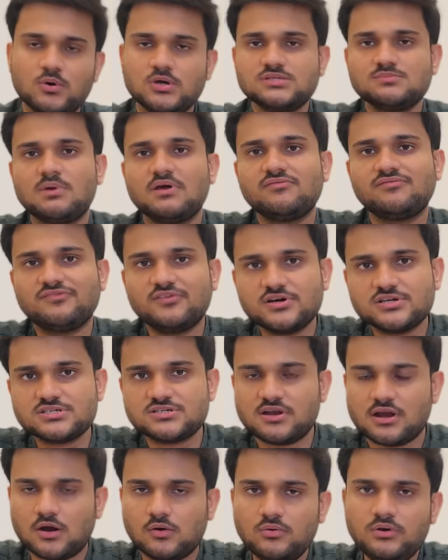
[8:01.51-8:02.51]
was my
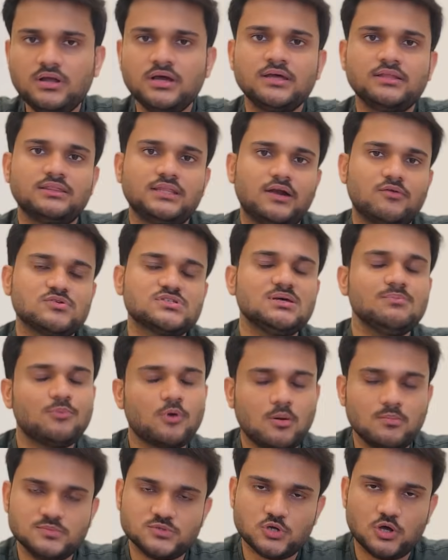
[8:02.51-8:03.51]
first round that was a
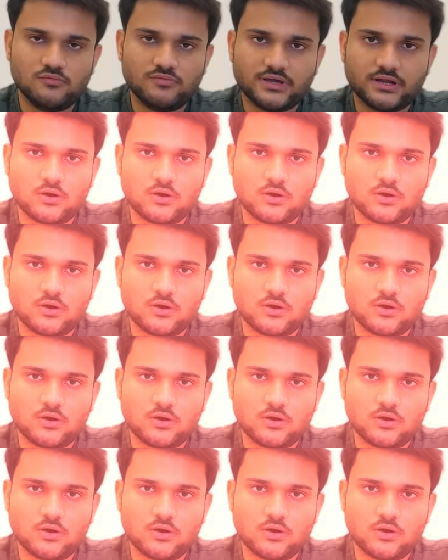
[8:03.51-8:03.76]
problem solving